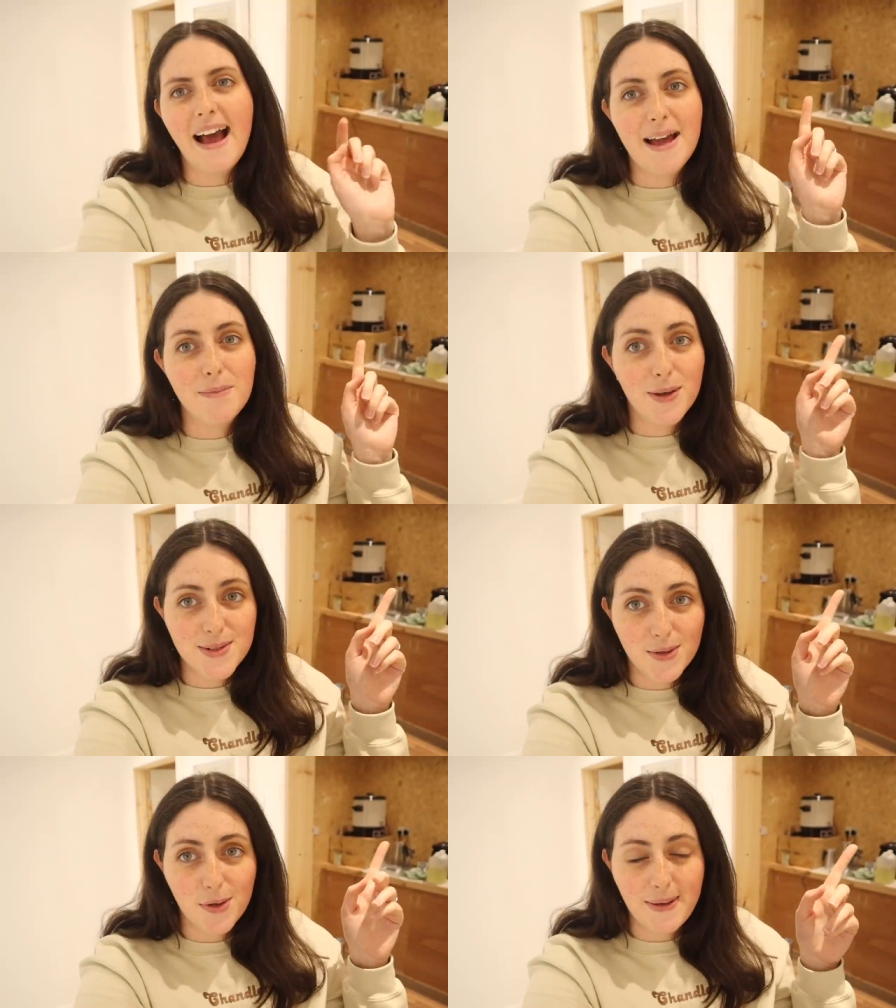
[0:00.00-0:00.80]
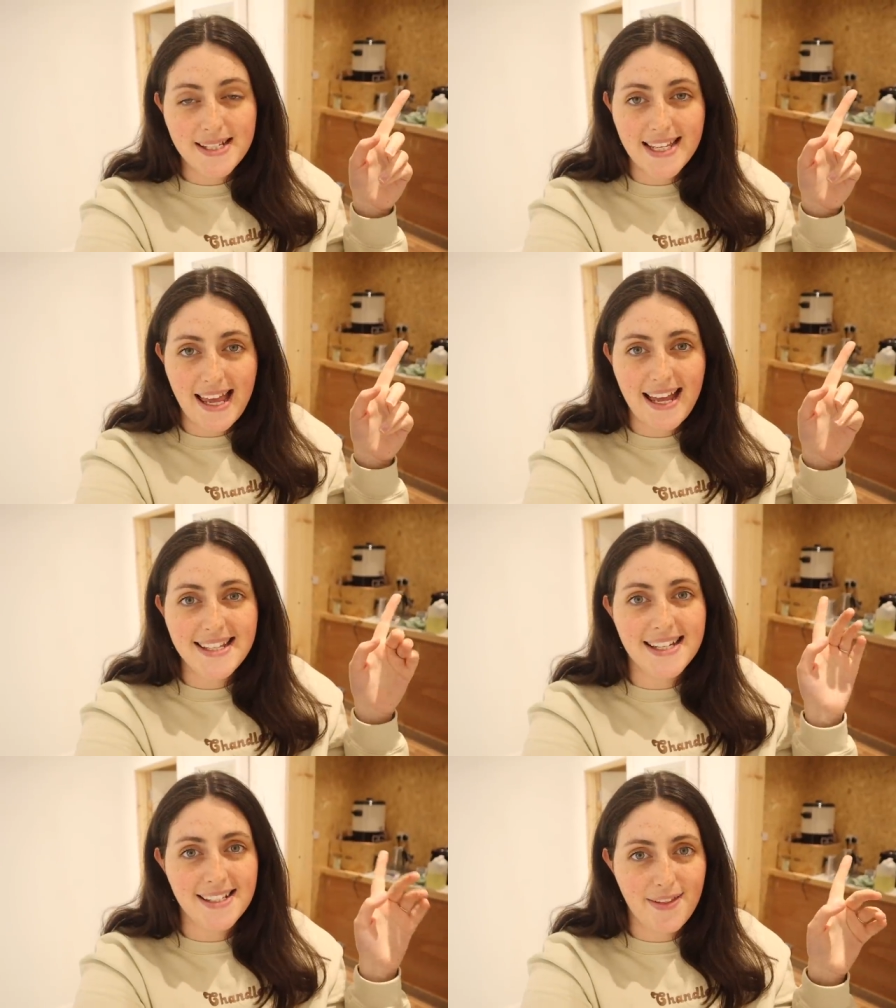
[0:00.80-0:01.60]
I'm also hoping to
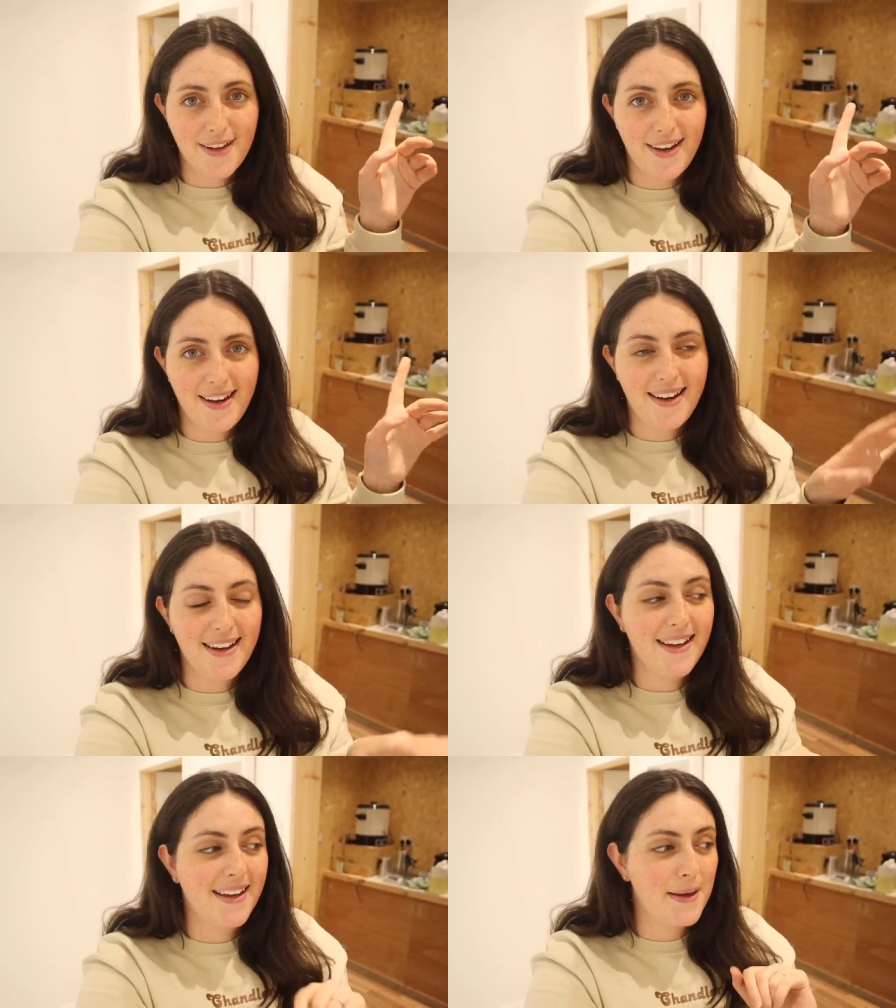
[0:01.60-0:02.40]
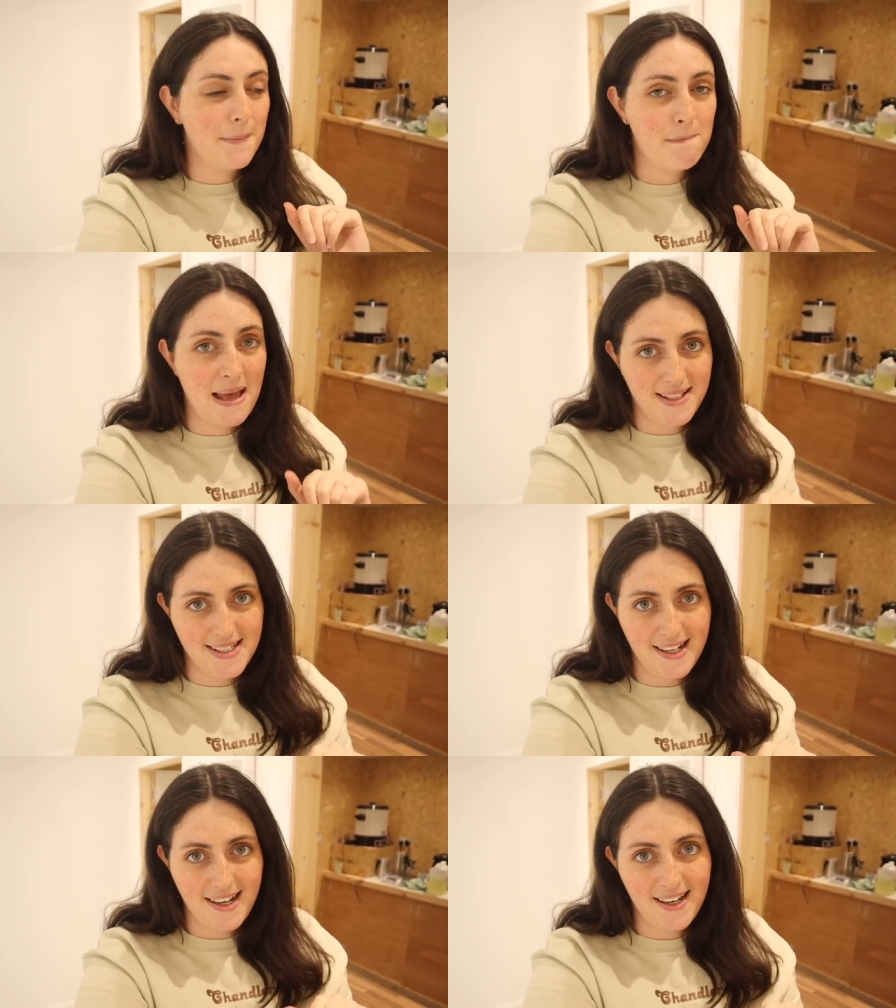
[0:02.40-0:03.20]
get another
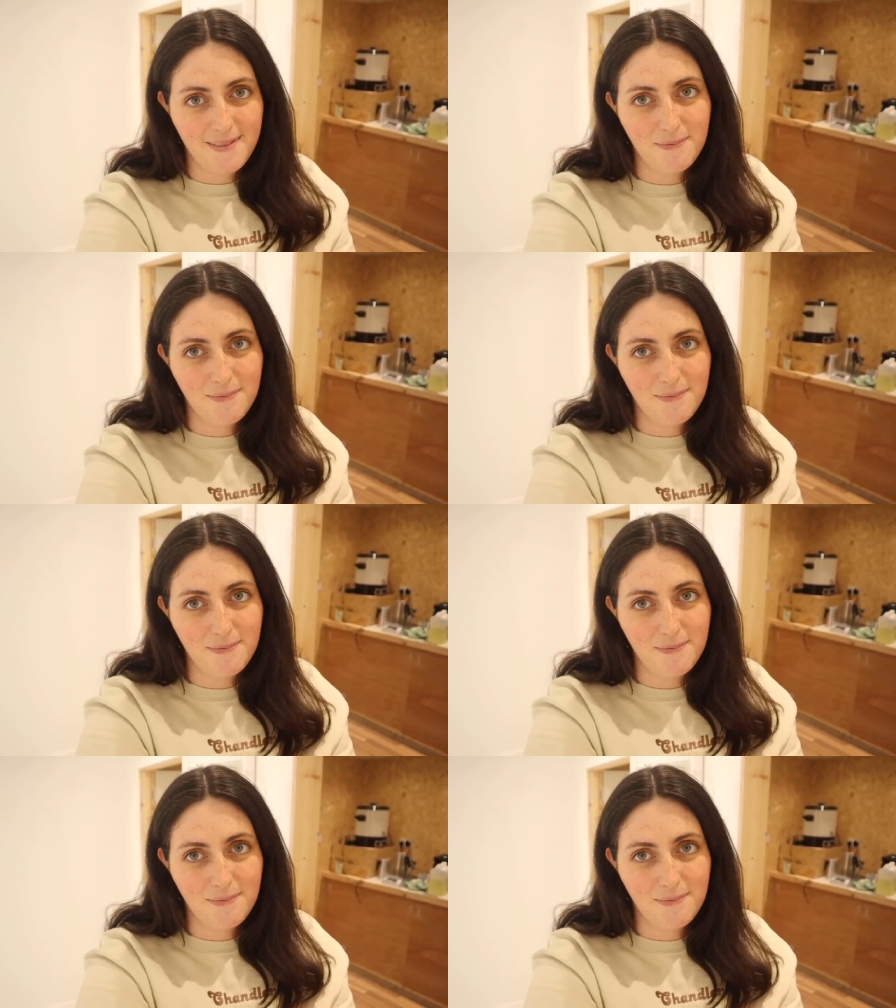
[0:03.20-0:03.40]
melter.